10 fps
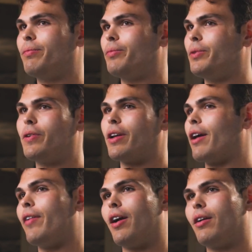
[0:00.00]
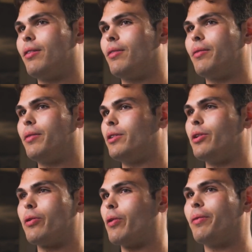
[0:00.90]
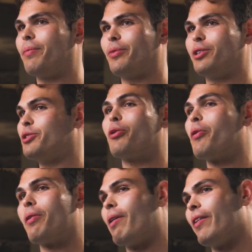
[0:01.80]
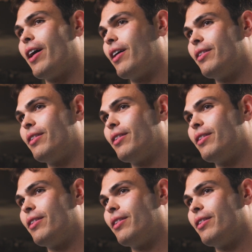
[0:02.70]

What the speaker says: You can get fired. There's no going around that.